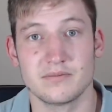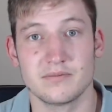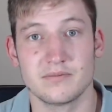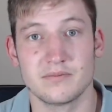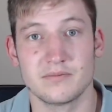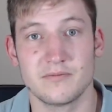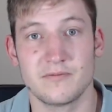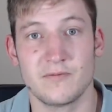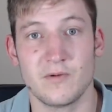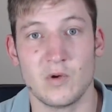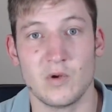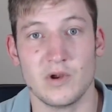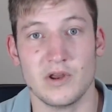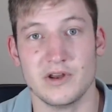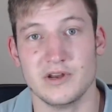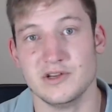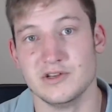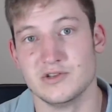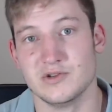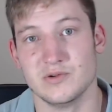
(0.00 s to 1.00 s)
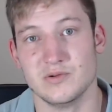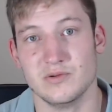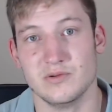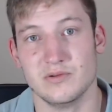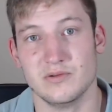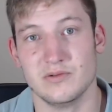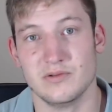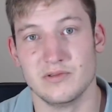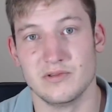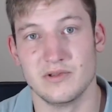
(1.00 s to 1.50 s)
fallen
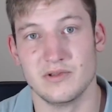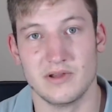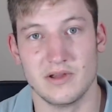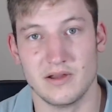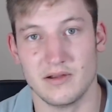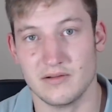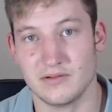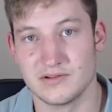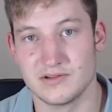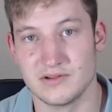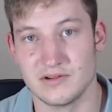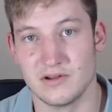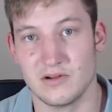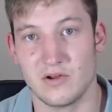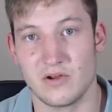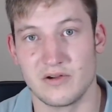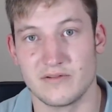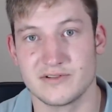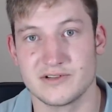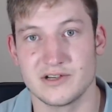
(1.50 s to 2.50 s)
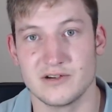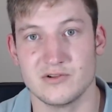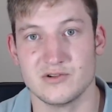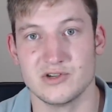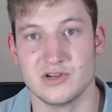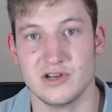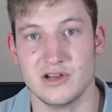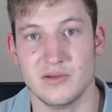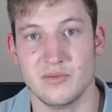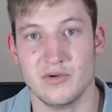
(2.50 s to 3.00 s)
into a lot of
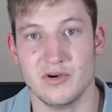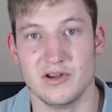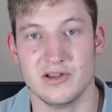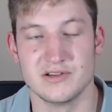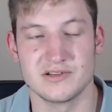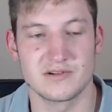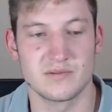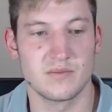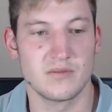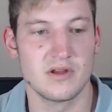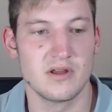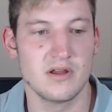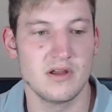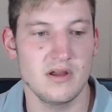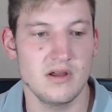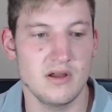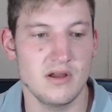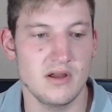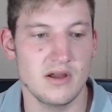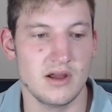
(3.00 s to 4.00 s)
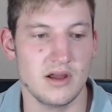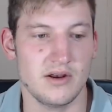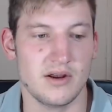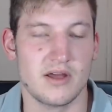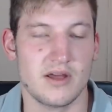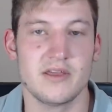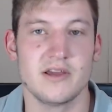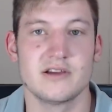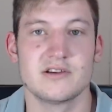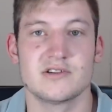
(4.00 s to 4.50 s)
social liberalism.
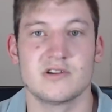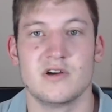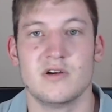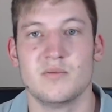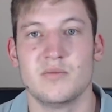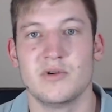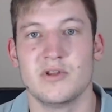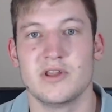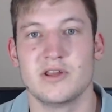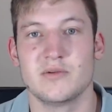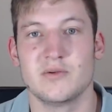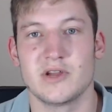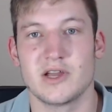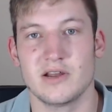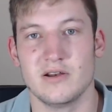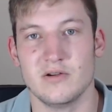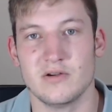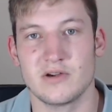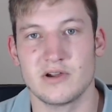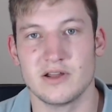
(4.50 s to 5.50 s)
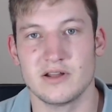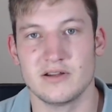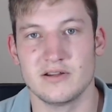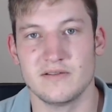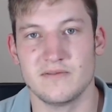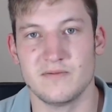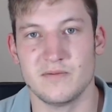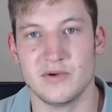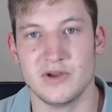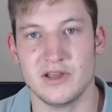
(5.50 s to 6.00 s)
Another example that we can look at
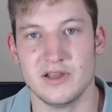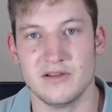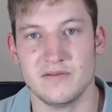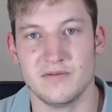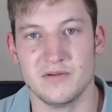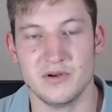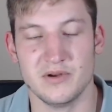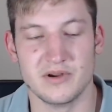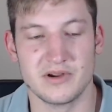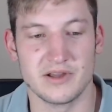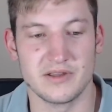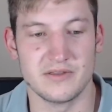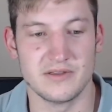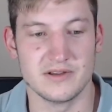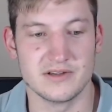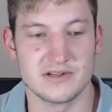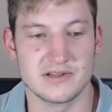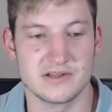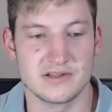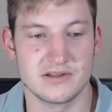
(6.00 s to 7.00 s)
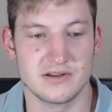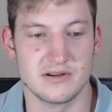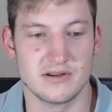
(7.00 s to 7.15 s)
if we look at this